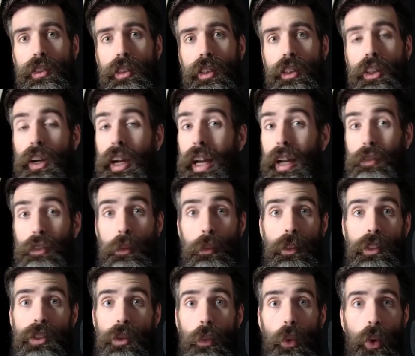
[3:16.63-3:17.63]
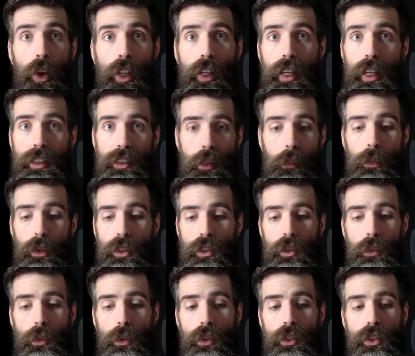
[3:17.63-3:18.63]
there have to be some organizing
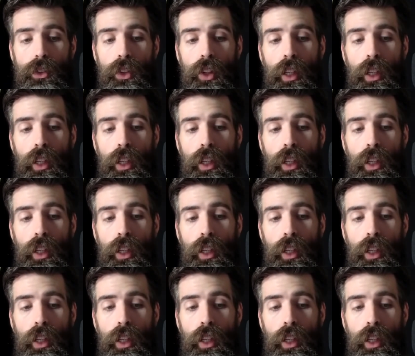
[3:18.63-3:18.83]
principles.